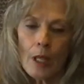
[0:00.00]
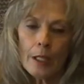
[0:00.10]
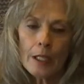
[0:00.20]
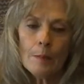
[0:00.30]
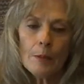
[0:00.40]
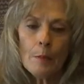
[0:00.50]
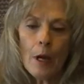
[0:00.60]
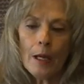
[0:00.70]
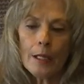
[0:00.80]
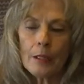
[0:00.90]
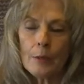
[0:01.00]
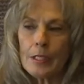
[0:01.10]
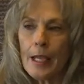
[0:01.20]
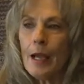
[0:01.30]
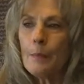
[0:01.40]
Keep in mind that what's
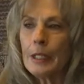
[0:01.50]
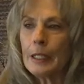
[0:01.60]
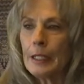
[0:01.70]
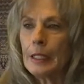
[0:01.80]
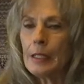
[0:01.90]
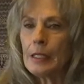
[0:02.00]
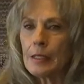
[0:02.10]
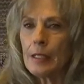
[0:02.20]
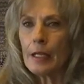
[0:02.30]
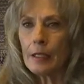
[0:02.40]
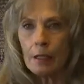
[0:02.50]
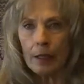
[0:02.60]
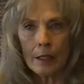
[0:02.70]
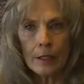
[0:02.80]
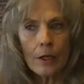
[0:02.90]
happening is at an
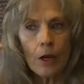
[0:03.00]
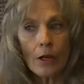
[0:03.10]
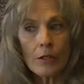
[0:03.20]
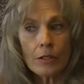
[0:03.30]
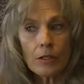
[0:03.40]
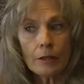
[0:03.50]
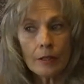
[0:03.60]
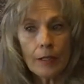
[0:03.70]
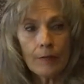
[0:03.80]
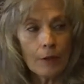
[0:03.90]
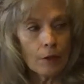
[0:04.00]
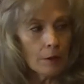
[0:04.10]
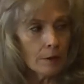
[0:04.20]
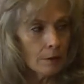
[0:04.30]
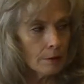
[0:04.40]
unconscious
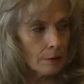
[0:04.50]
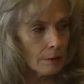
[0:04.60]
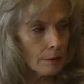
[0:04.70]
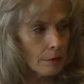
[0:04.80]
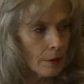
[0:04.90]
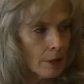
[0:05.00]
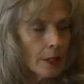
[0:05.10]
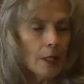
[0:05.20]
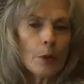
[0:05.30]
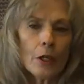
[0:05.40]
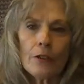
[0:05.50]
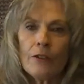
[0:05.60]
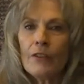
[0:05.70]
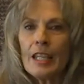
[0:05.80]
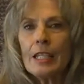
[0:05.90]
level, we are
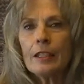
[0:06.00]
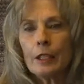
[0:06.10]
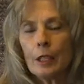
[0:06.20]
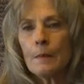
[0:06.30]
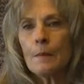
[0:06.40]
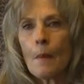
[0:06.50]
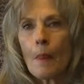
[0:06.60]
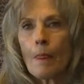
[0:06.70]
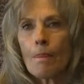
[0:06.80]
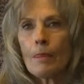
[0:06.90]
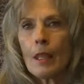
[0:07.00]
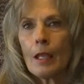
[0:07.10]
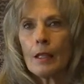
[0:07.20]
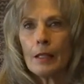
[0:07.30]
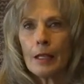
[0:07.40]
feeling
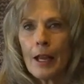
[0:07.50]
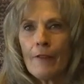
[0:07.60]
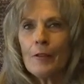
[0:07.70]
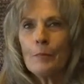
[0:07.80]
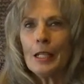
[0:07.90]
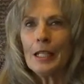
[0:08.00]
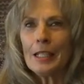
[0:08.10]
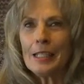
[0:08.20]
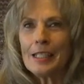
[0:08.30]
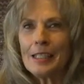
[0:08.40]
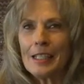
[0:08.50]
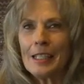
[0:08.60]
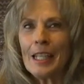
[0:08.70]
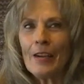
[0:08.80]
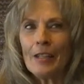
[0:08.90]
that everybody can
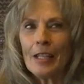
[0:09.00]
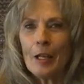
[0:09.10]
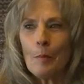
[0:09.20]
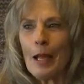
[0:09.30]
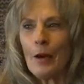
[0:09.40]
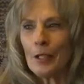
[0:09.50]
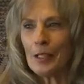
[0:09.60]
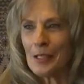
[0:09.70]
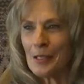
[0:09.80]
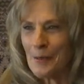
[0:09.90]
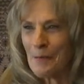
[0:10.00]
see everything about us.